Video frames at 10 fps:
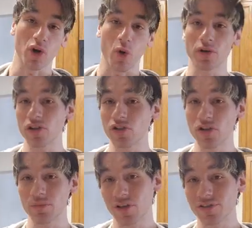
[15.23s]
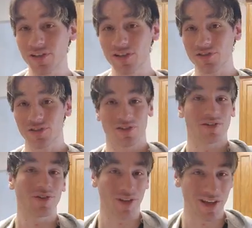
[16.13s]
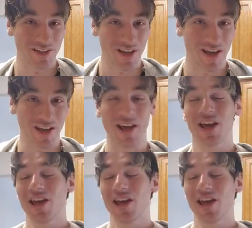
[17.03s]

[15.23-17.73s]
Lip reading: we're going to the gym because it is leg day.